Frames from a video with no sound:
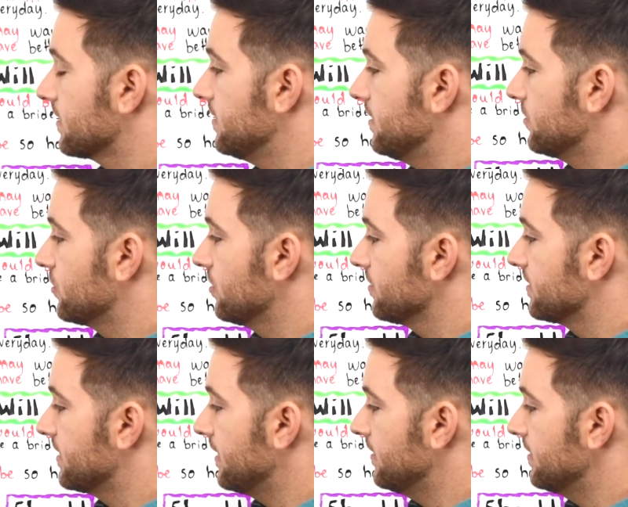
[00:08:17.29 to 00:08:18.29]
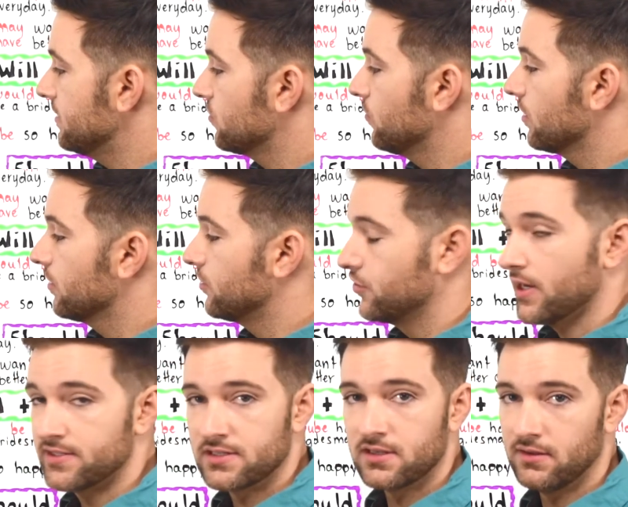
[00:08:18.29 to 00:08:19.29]
conditional sentence, we're
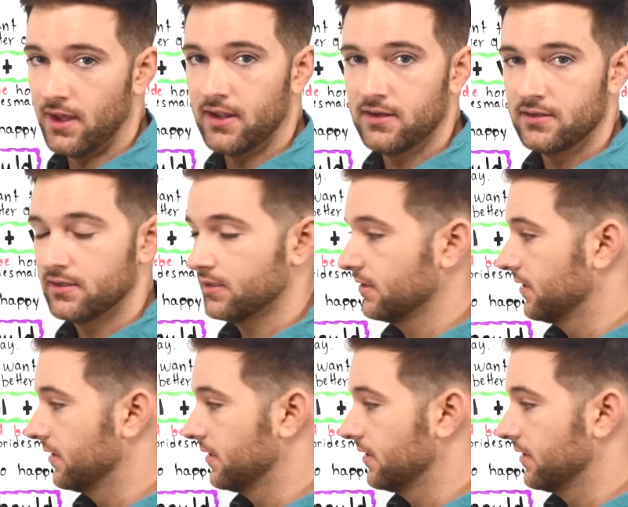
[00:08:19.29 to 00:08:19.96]
addressing that.